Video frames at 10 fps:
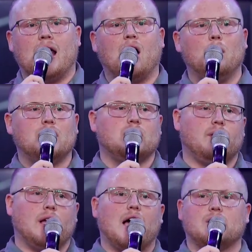and how much
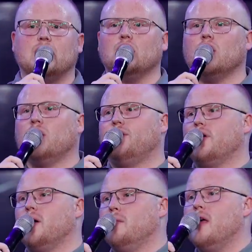is it actually learned
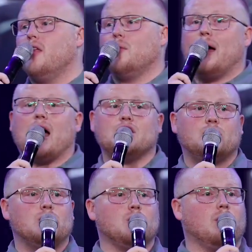from the
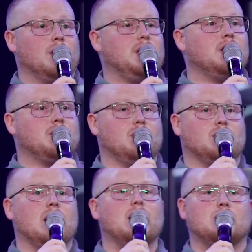pastors or the teach,
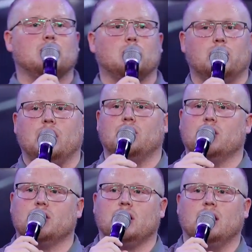the Sunday school
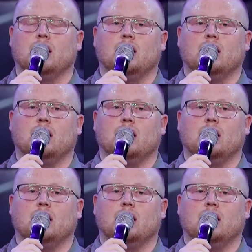teachers?